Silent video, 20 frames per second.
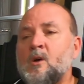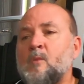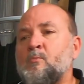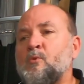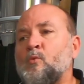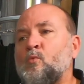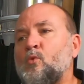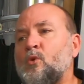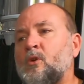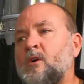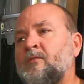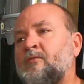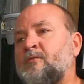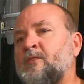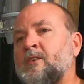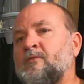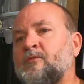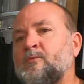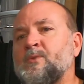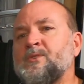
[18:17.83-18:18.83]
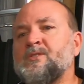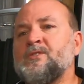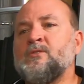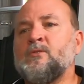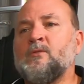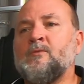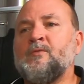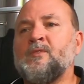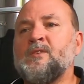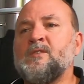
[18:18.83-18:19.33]
But what I found for
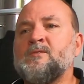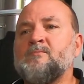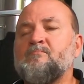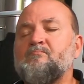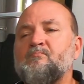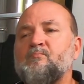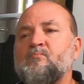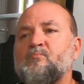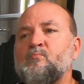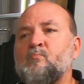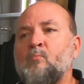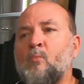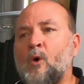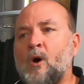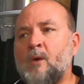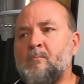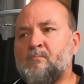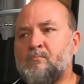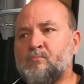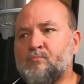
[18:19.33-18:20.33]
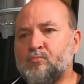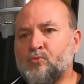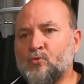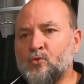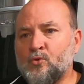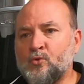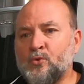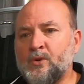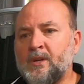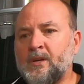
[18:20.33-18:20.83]
myself is my
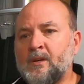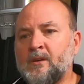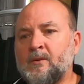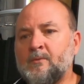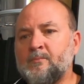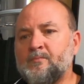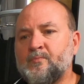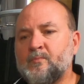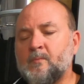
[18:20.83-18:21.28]
brewing,